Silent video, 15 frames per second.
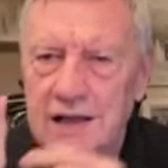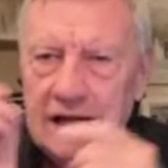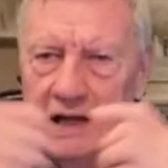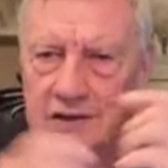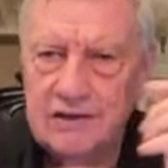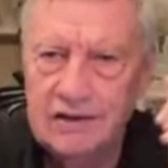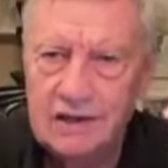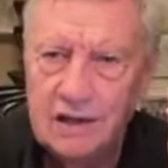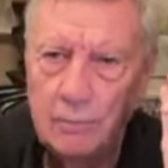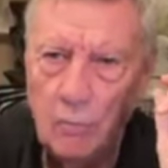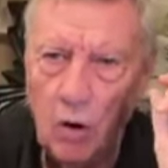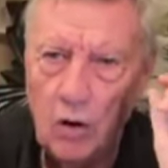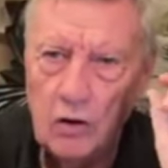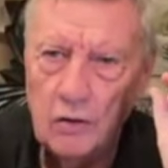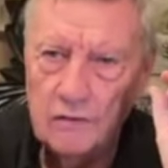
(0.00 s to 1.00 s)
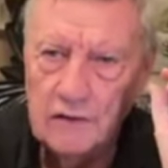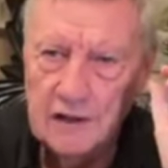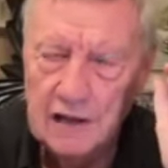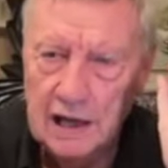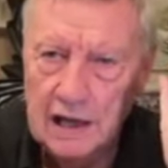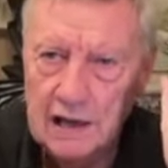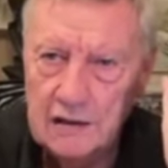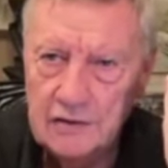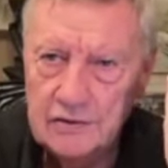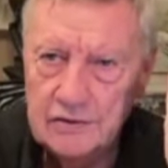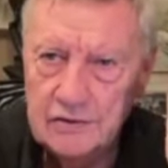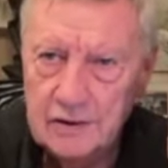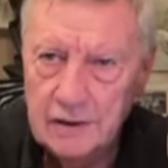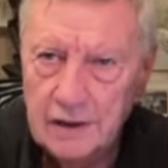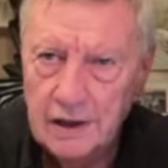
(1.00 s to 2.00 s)
They see the mark of the
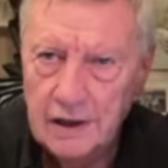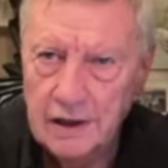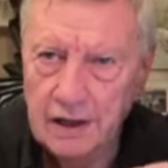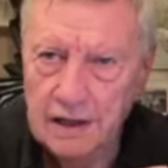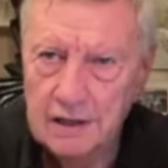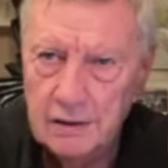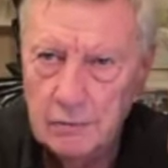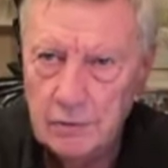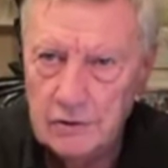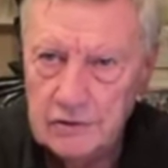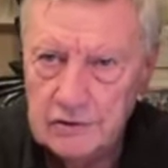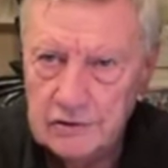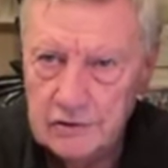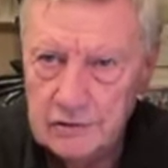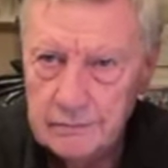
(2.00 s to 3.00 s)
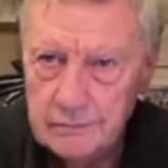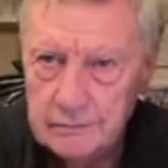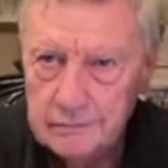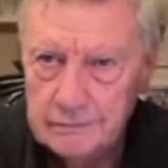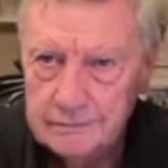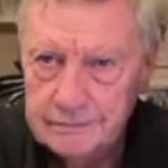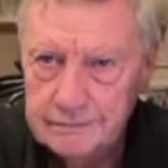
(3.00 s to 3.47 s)
nails in the wrists.